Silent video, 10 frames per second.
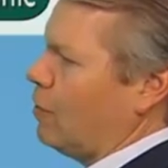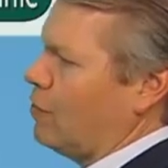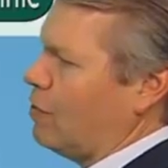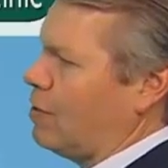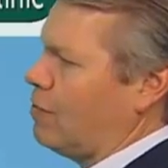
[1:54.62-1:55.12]

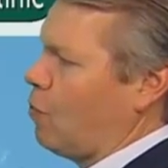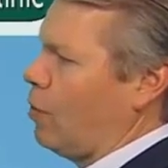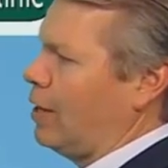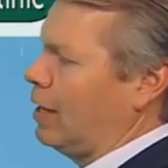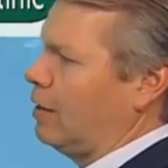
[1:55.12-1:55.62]

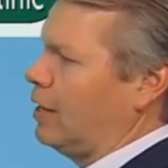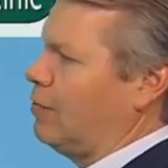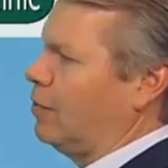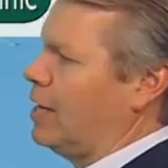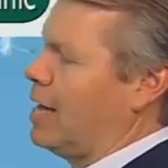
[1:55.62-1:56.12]
64 in
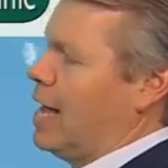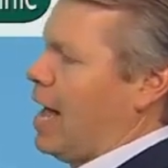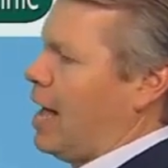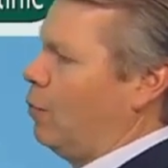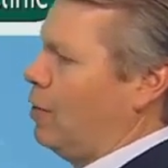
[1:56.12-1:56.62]
Cleveland.
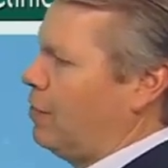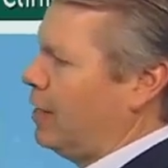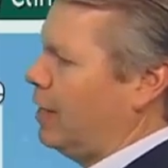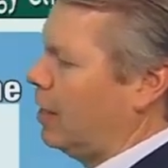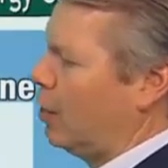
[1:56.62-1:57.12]
And with
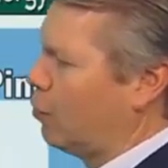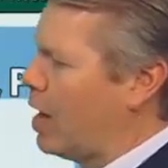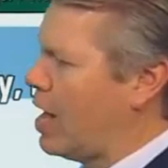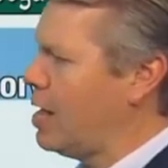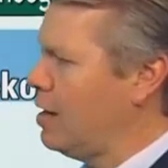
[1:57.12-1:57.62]
the uh,
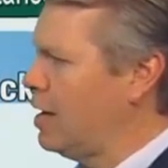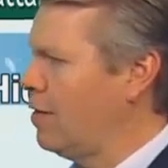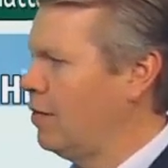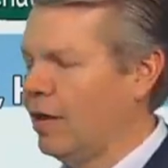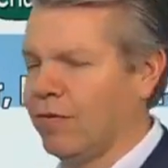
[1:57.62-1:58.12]
rain
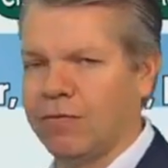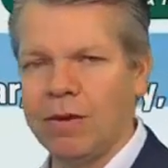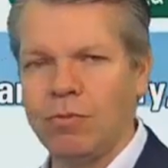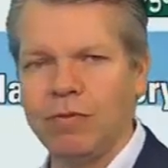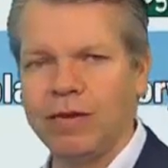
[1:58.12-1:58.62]
and the
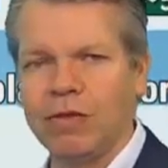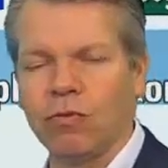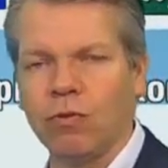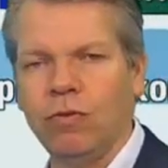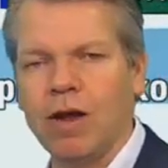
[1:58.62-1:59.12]
front moving
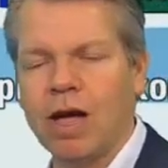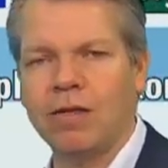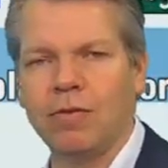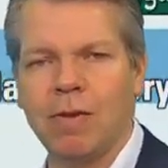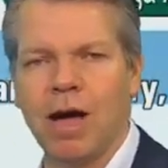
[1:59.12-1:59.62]
through,
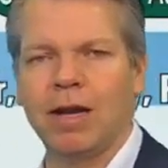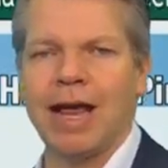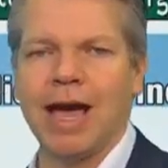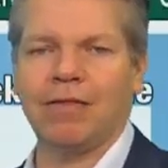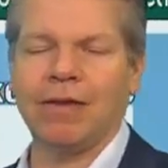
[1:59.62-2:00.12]
knocking the
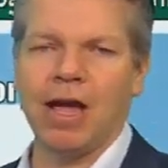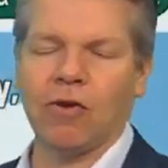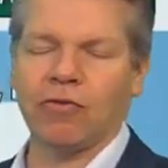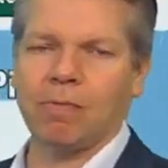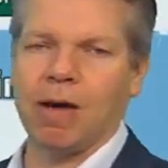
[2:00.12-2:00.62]
pollen out of the
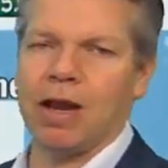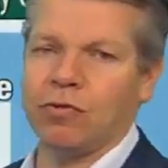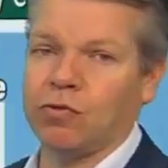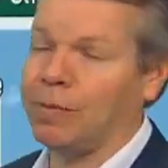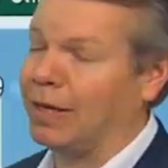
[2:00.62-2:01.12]
air, so
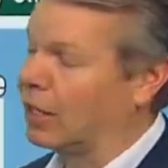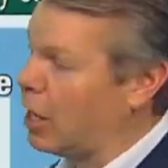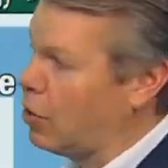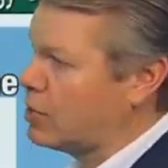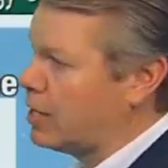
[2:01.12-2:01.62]
pollens will be
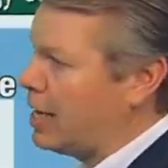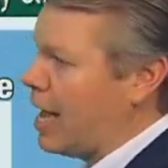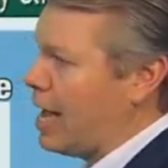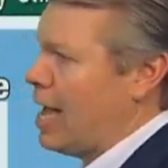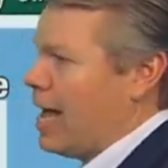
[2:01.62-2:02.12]
low
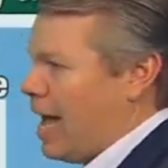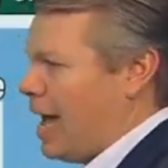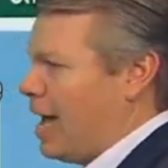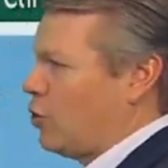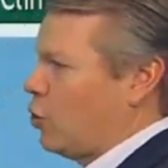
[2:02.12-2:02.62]
today. And